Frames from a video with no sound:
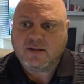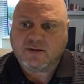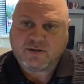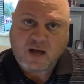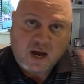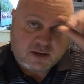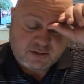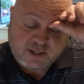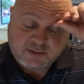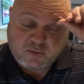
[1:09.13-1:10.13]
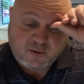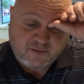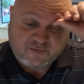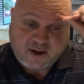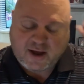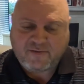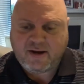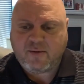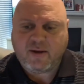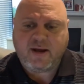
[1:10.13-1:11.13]
the stock 6.5.
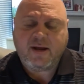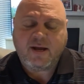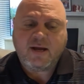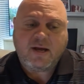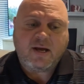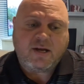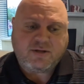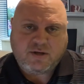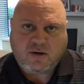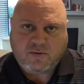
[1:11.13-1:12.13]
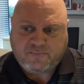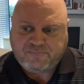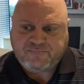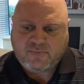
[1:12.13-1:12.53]
Anyway, so